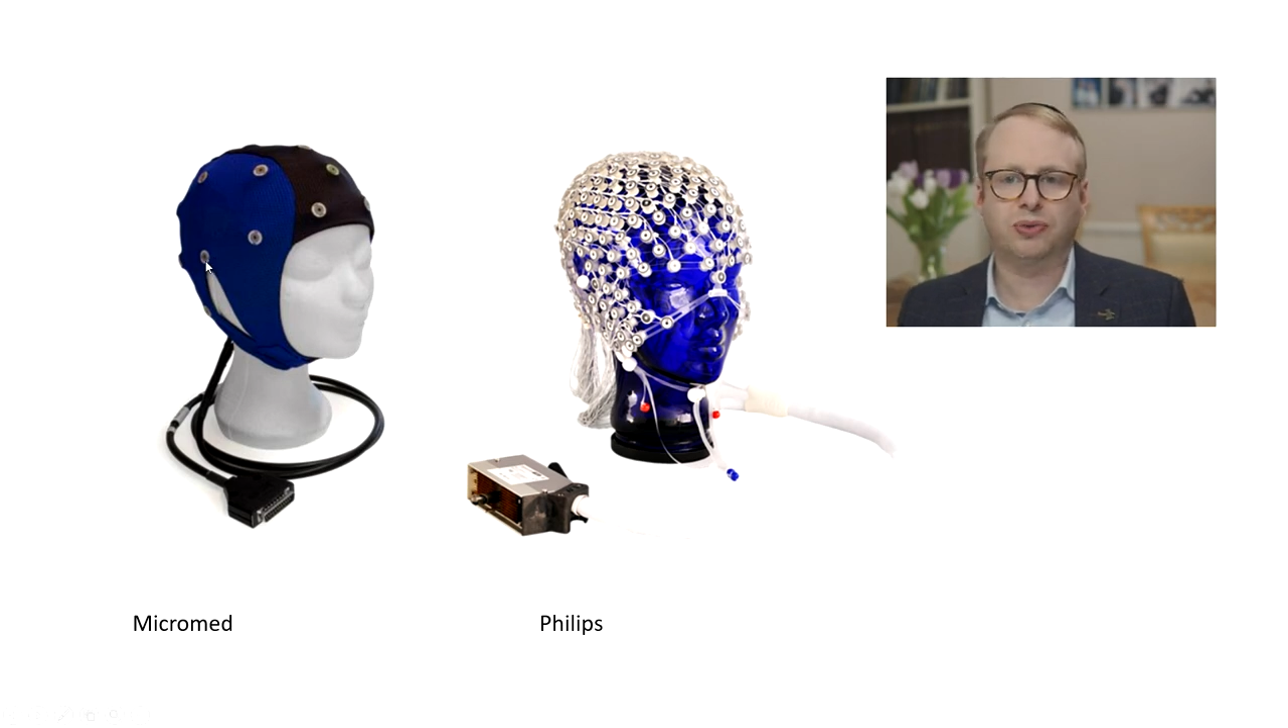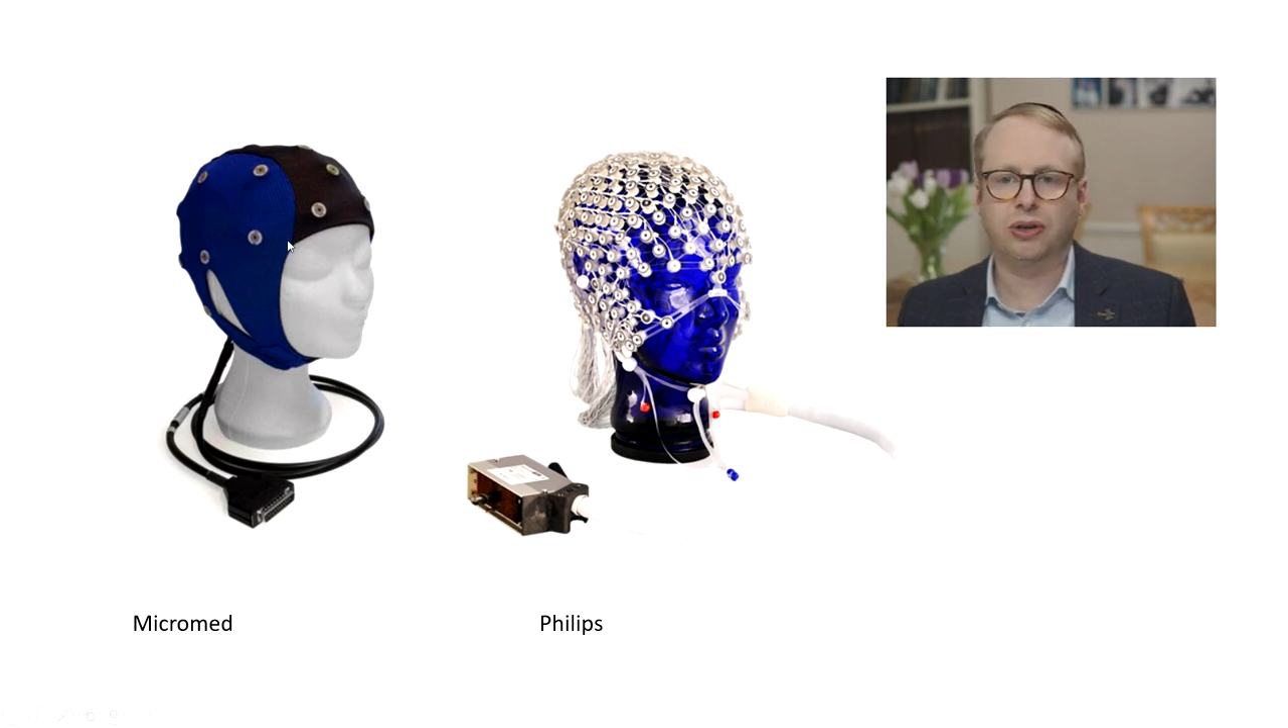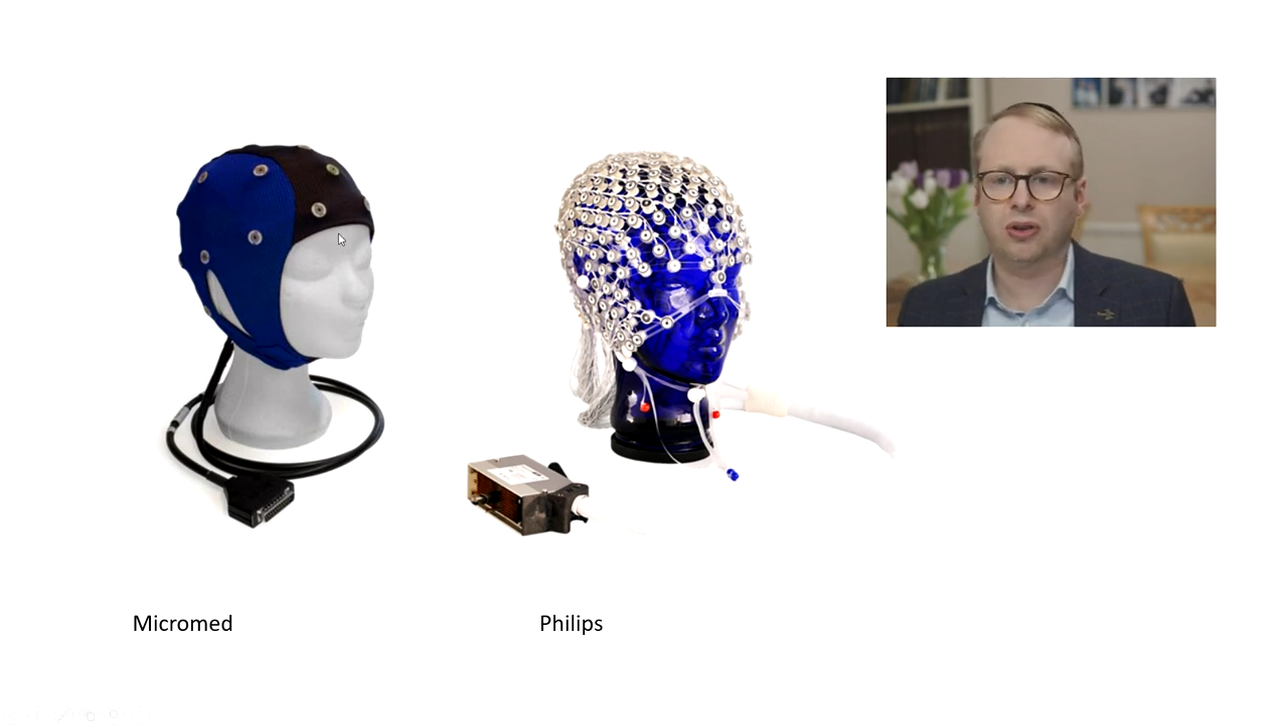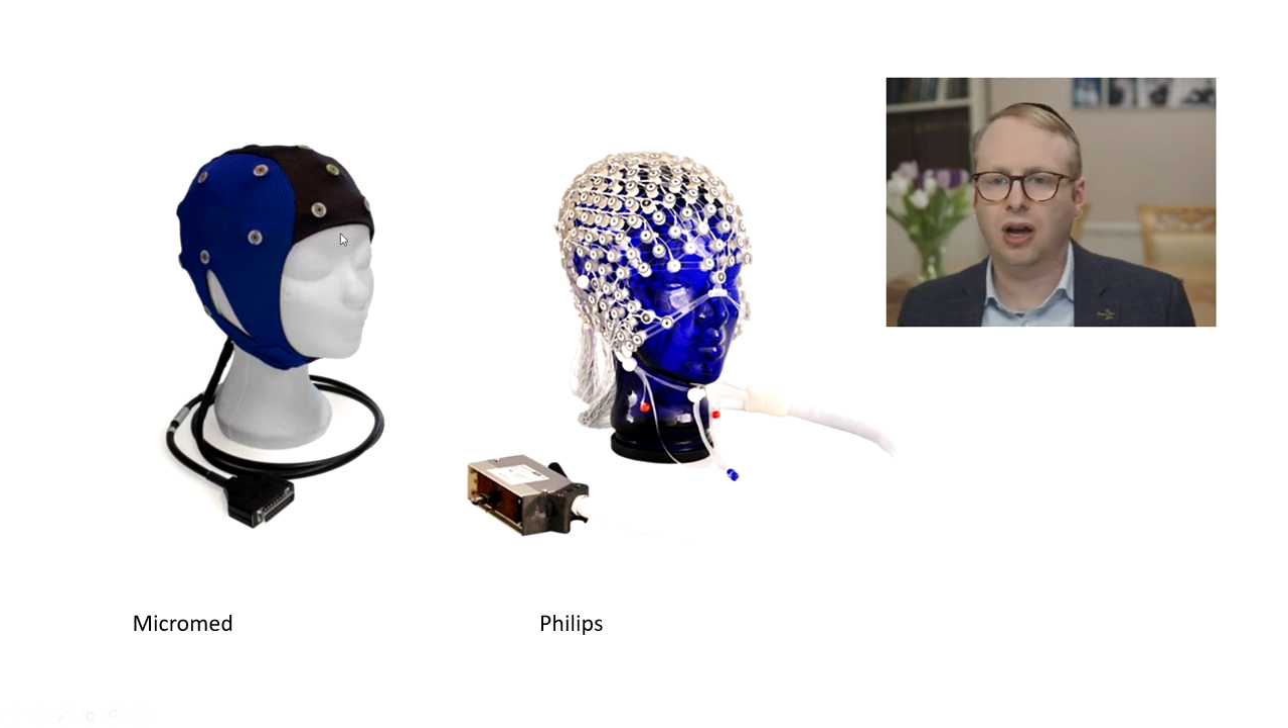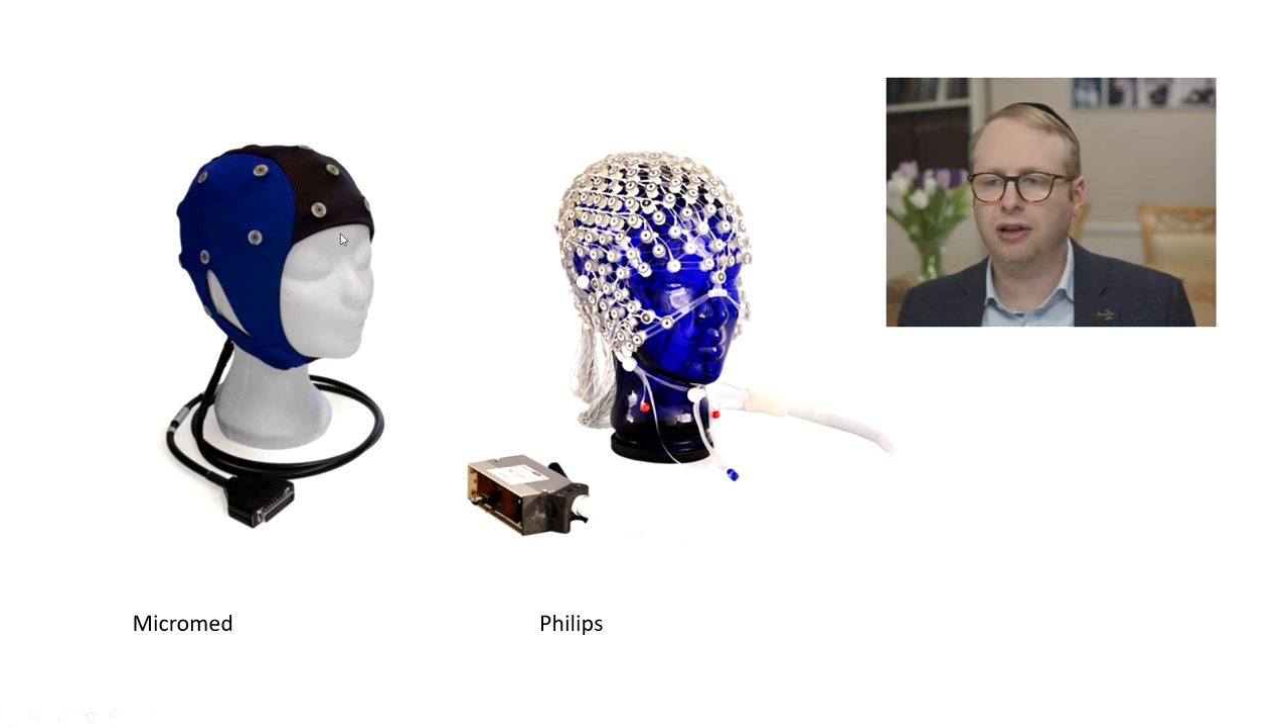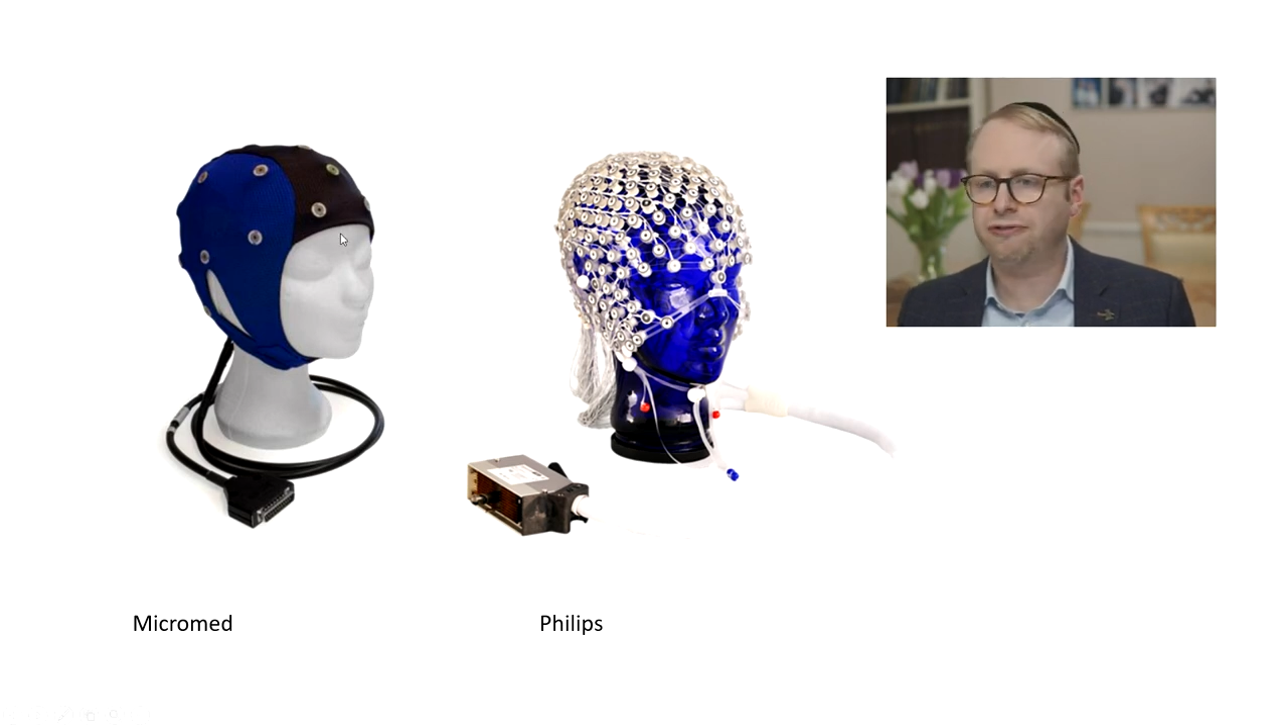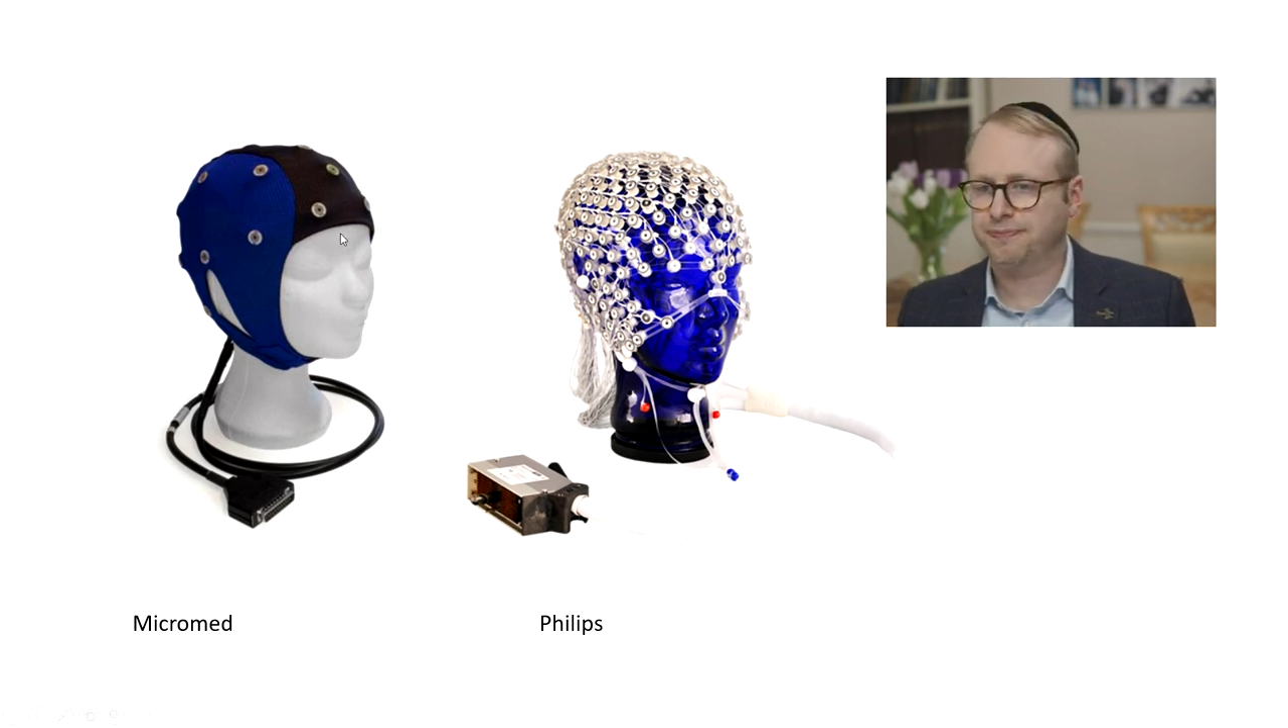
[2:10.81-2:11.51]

real life